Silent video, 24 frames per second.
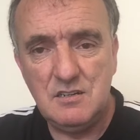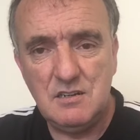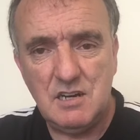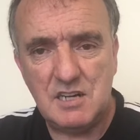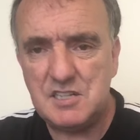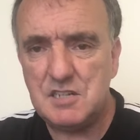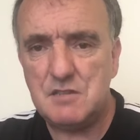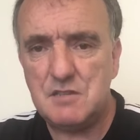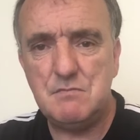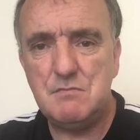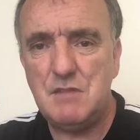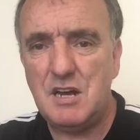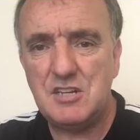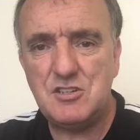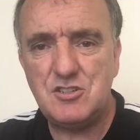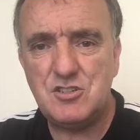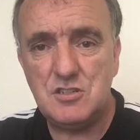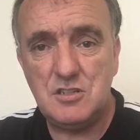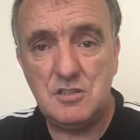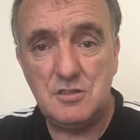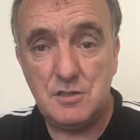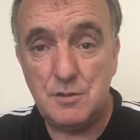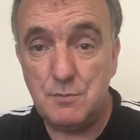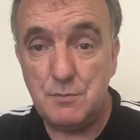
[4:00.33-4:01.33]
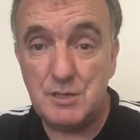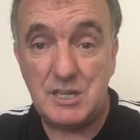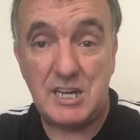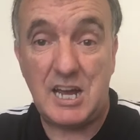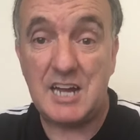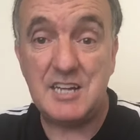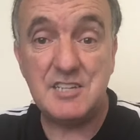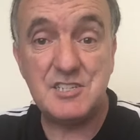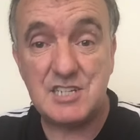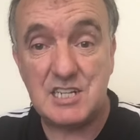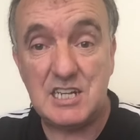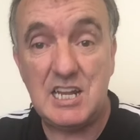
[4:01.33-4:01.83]
I didn't mention the
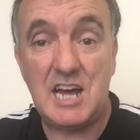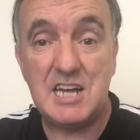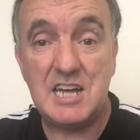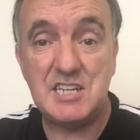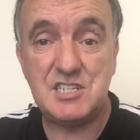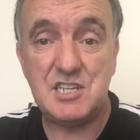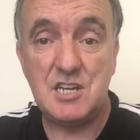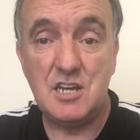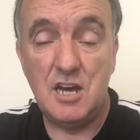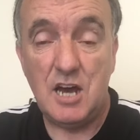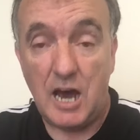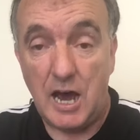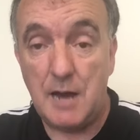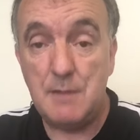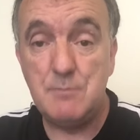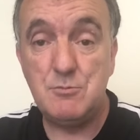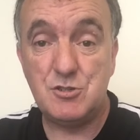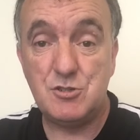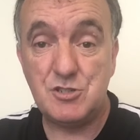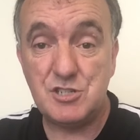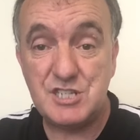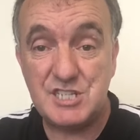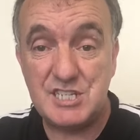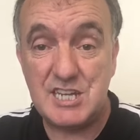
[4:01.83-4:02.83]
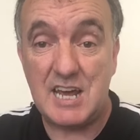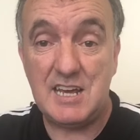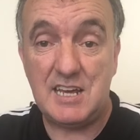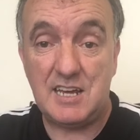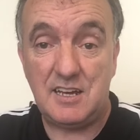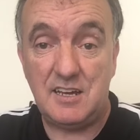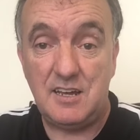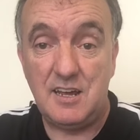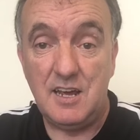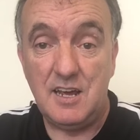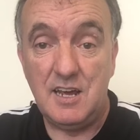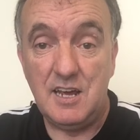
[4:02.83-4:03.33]
McCann's class. I'm just
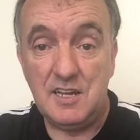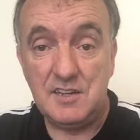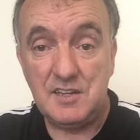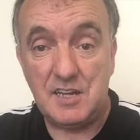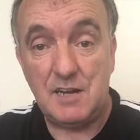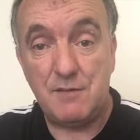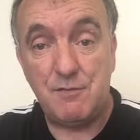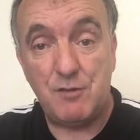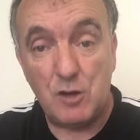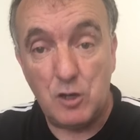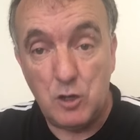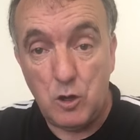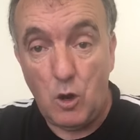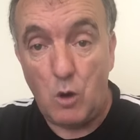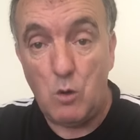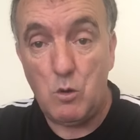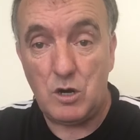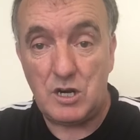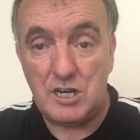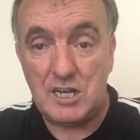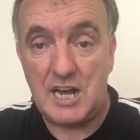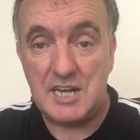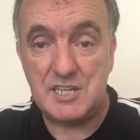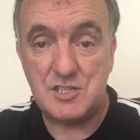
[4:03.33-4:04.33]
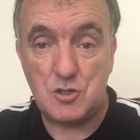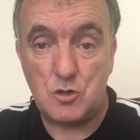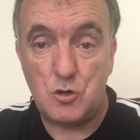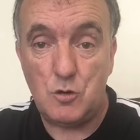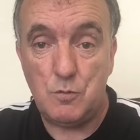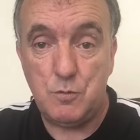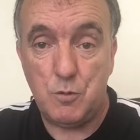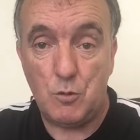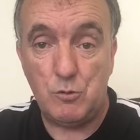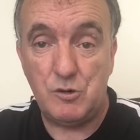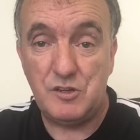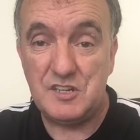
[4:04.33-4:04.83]
saying that if a lower class
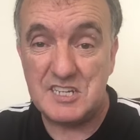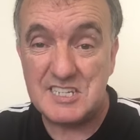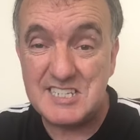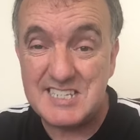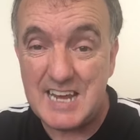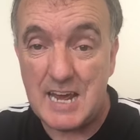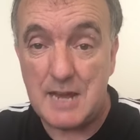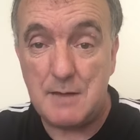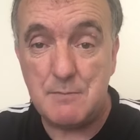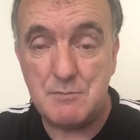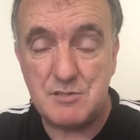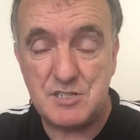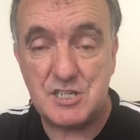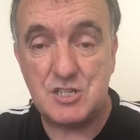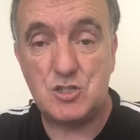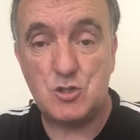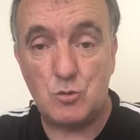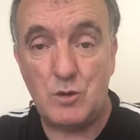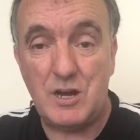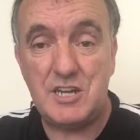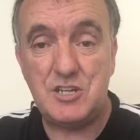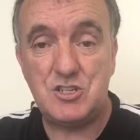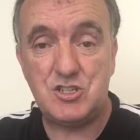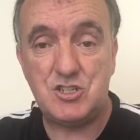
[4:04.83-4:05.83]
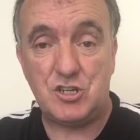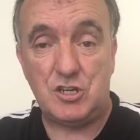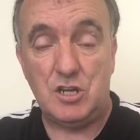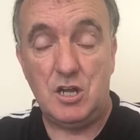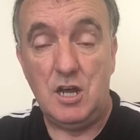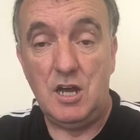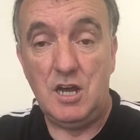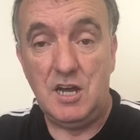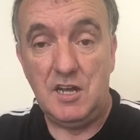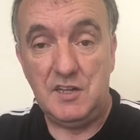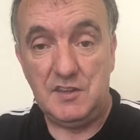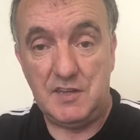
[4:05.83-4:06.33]
couple were in the same situation,
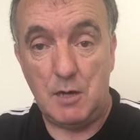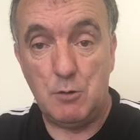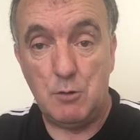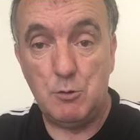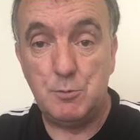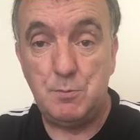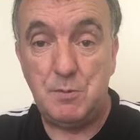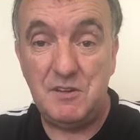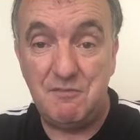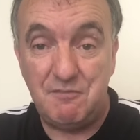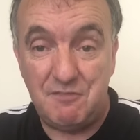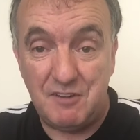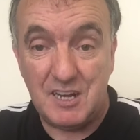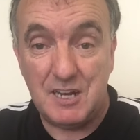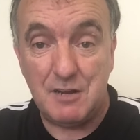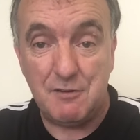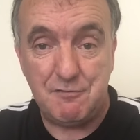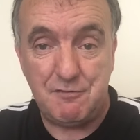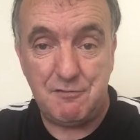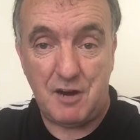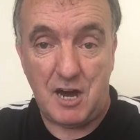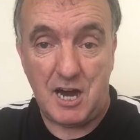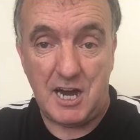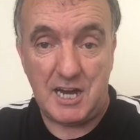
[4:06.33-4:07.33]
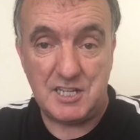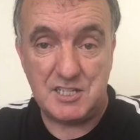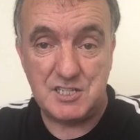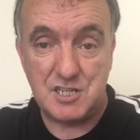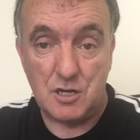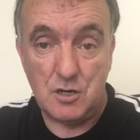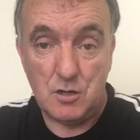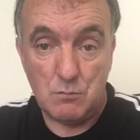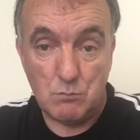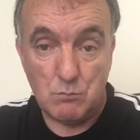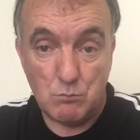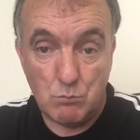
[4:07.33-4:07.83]
they would be vilified
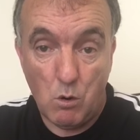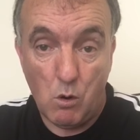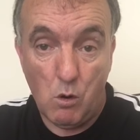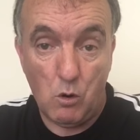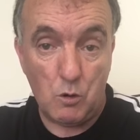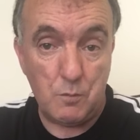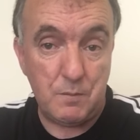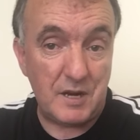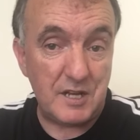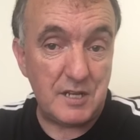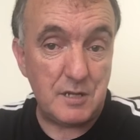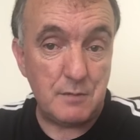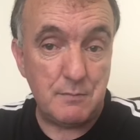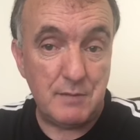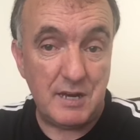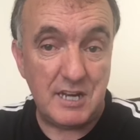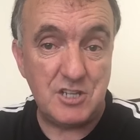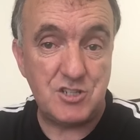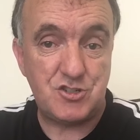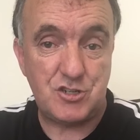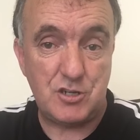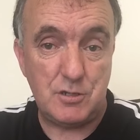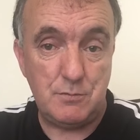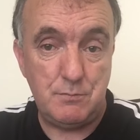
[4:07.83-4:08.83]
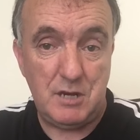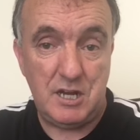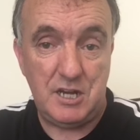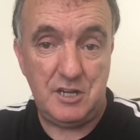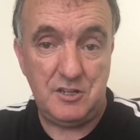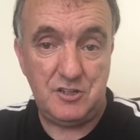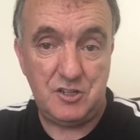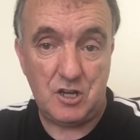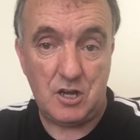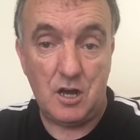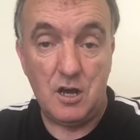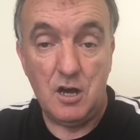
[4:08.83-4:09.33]
more by the mainstream
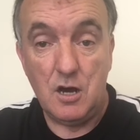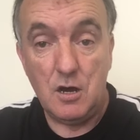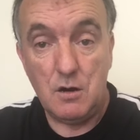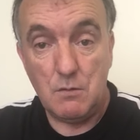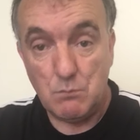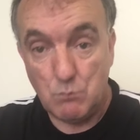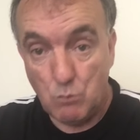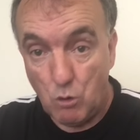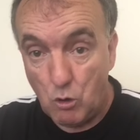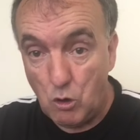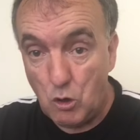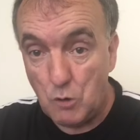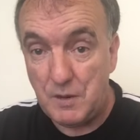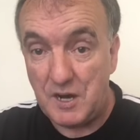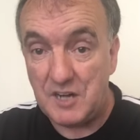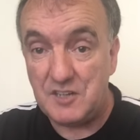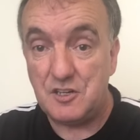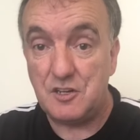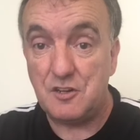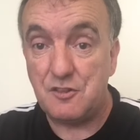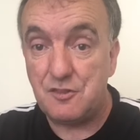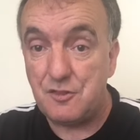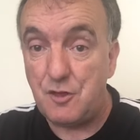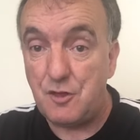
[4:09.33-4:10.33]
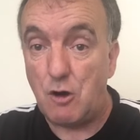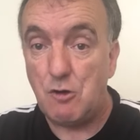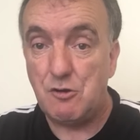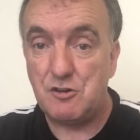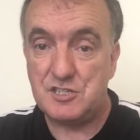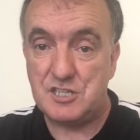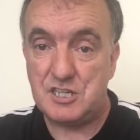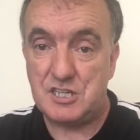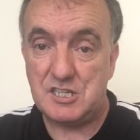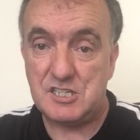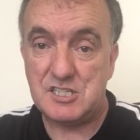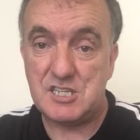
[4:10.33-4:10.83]
media, more by the
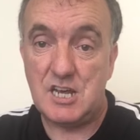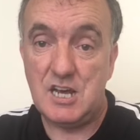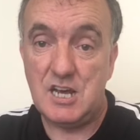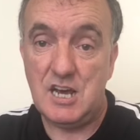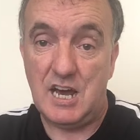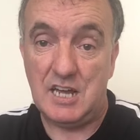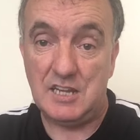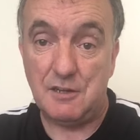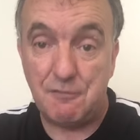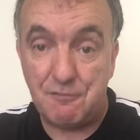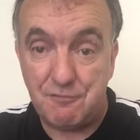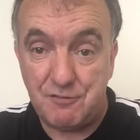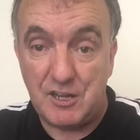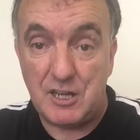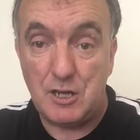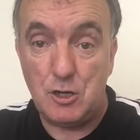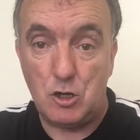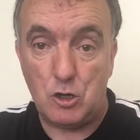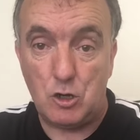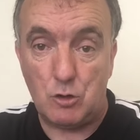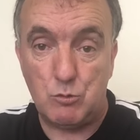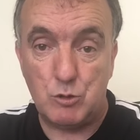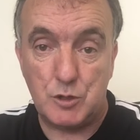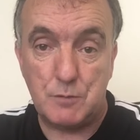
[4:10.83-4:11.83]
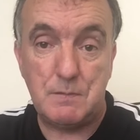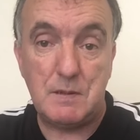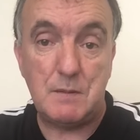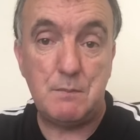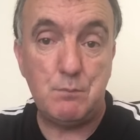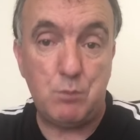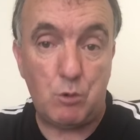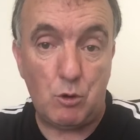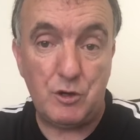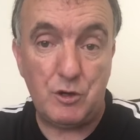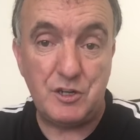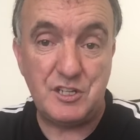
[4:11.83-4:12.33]
authorities, and the finger would have been
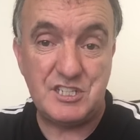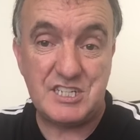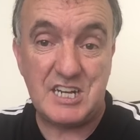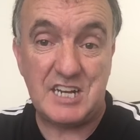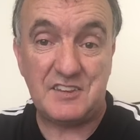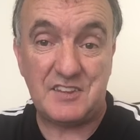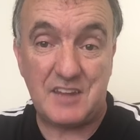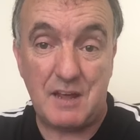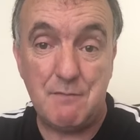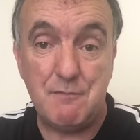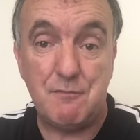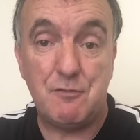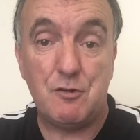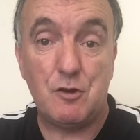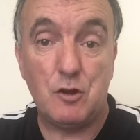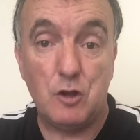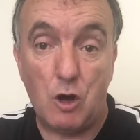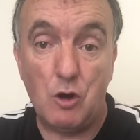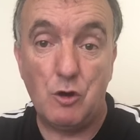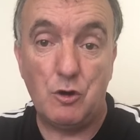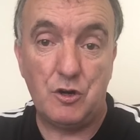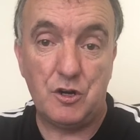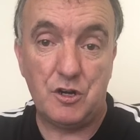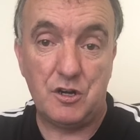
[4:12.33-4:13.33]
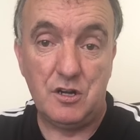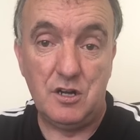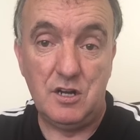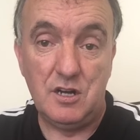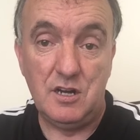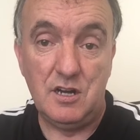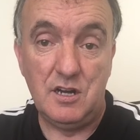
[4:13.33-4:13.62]
pointed at them for longer